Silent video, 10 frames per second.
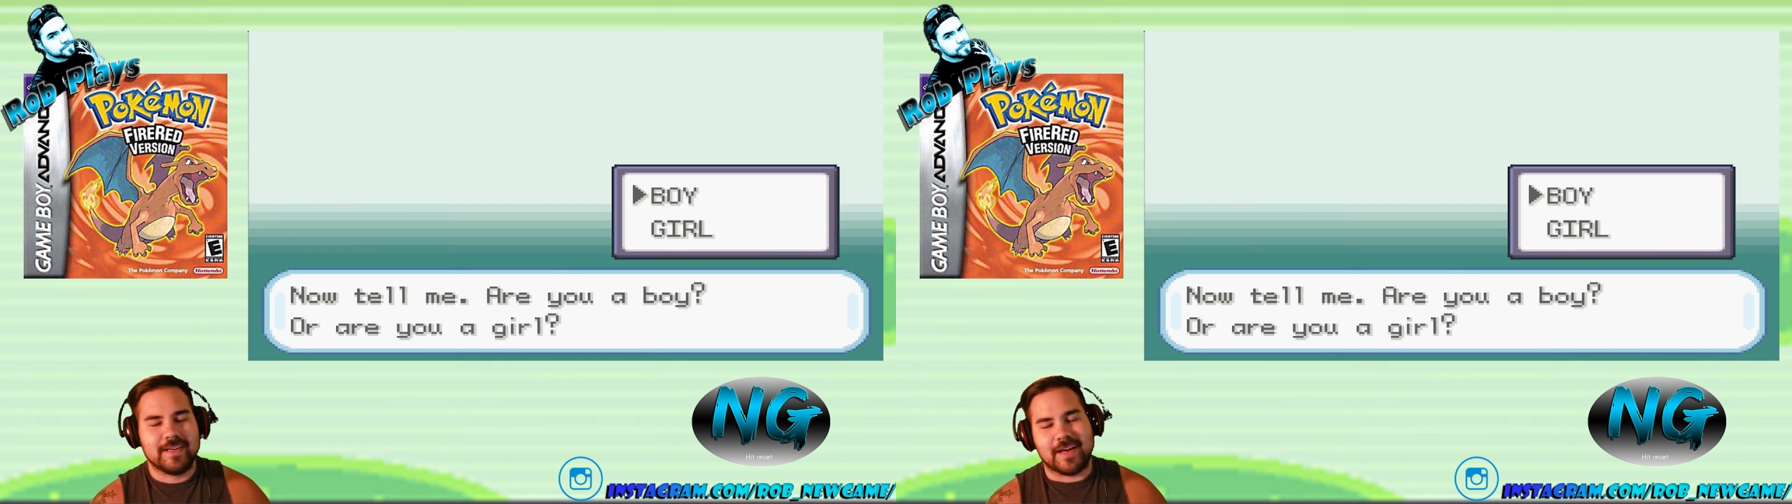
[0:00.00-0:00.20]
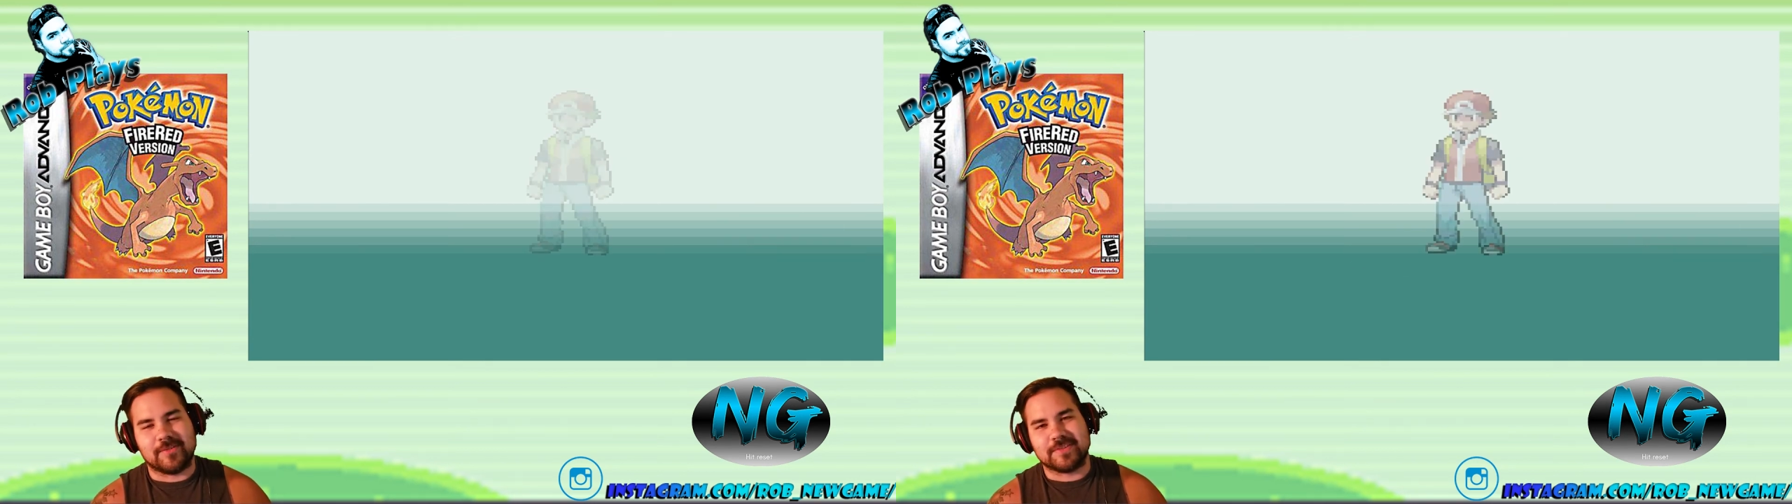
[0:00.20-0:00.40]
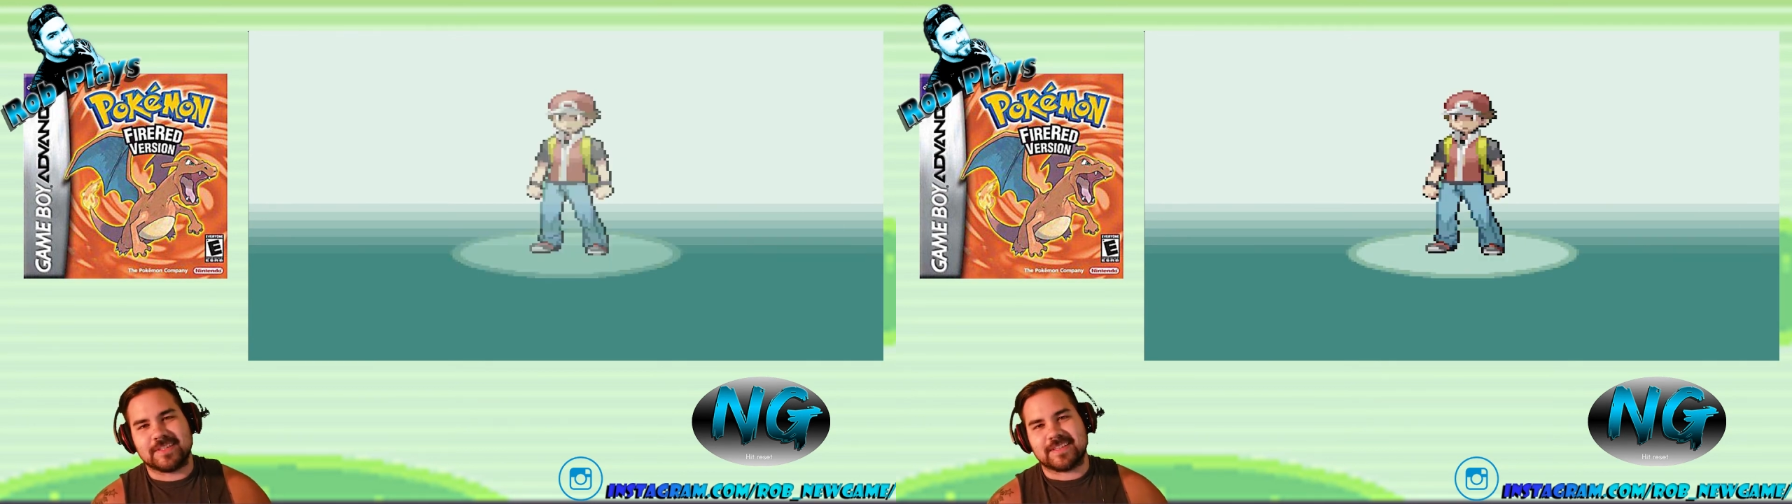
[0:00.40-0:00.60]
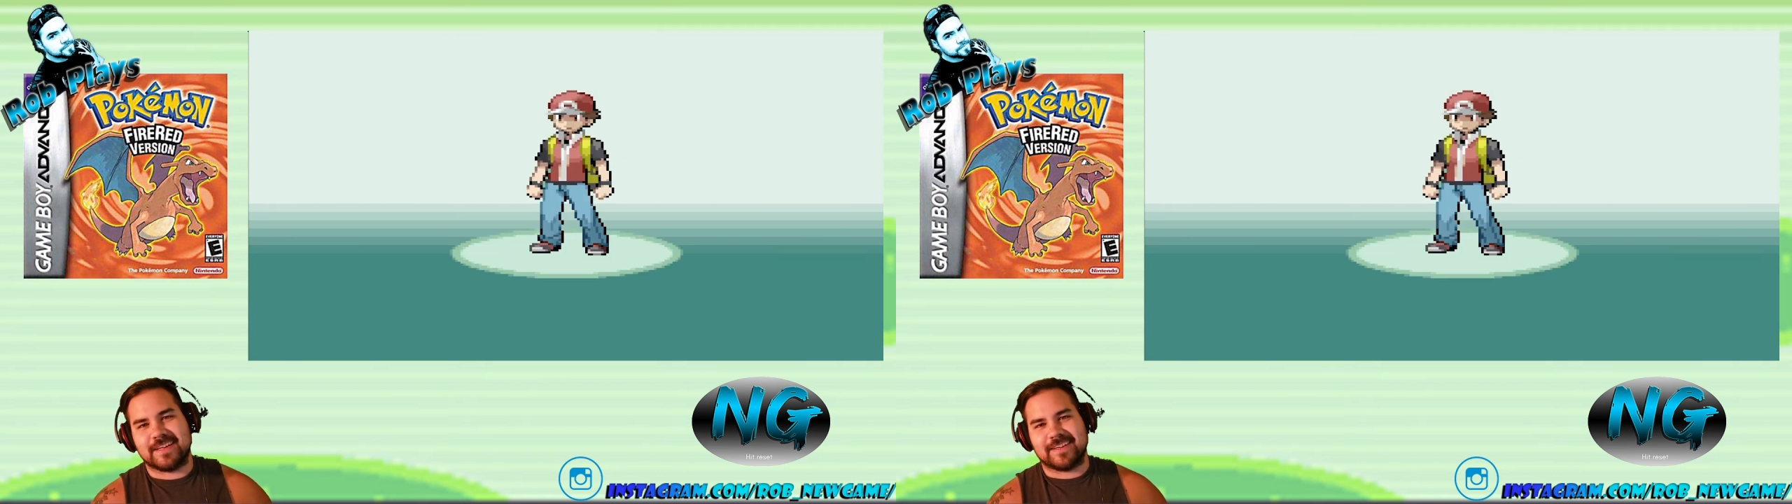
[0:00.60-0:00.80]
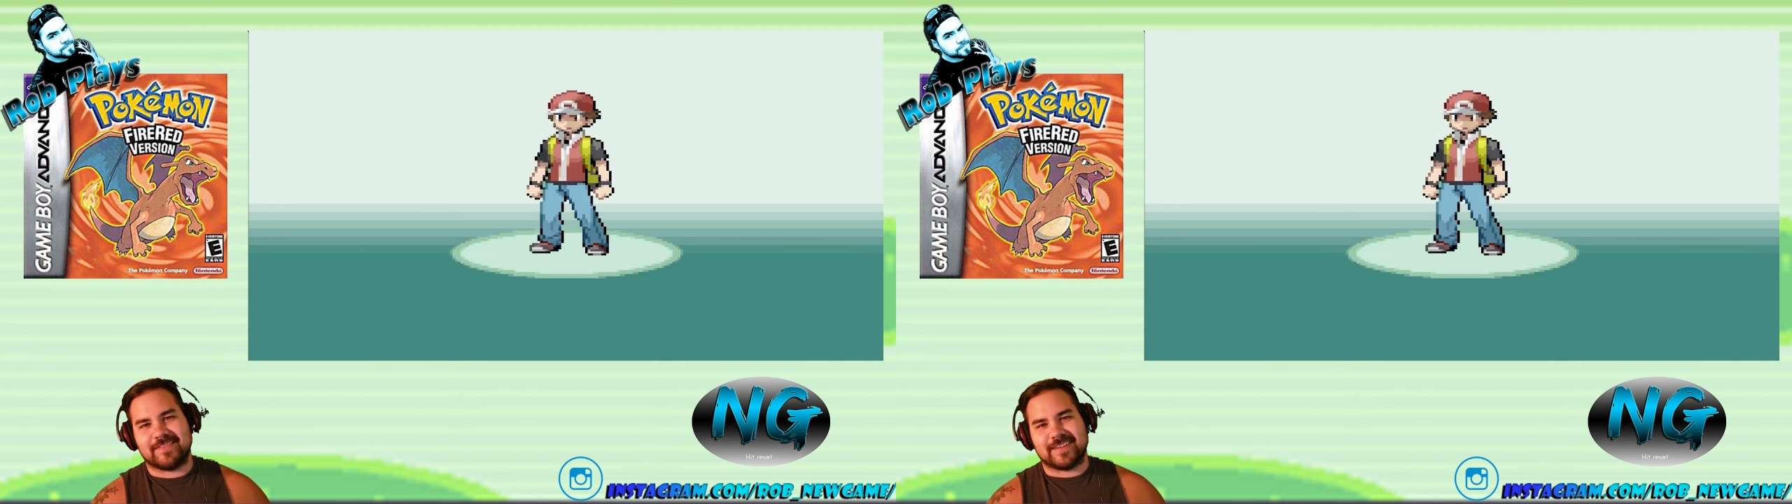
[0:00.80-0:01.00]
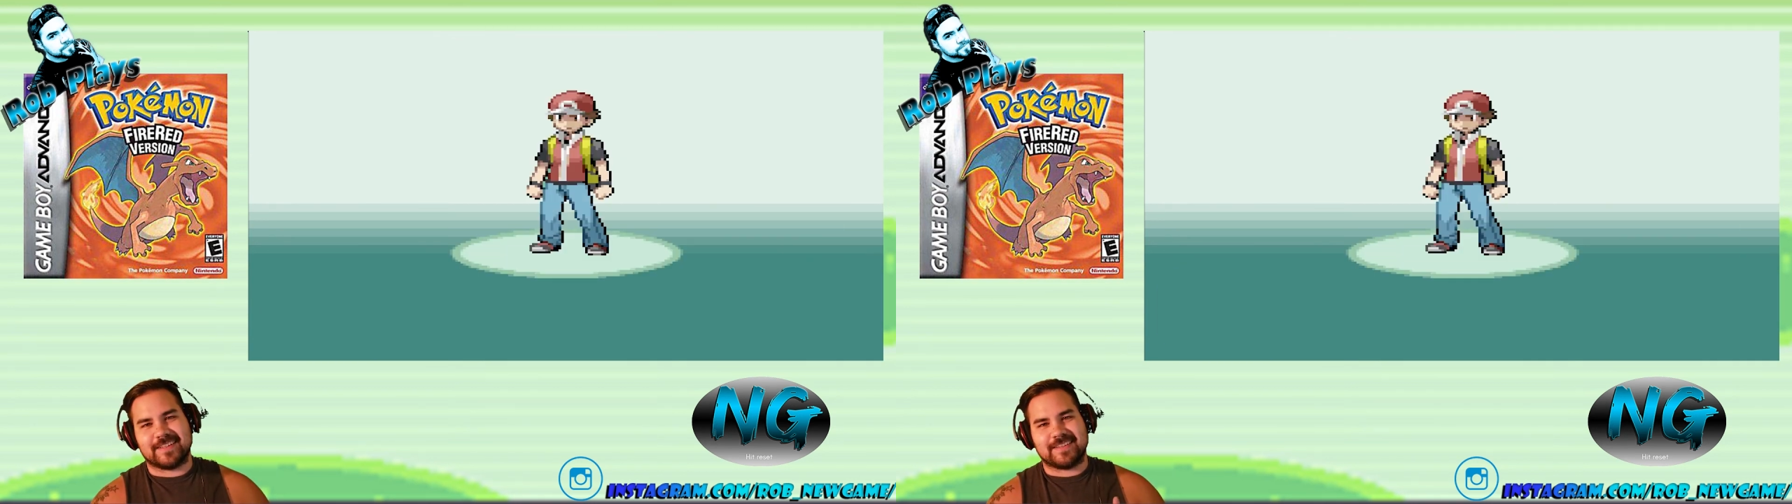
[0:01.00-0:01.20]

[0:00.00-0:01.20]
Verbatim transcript: I was just kind of like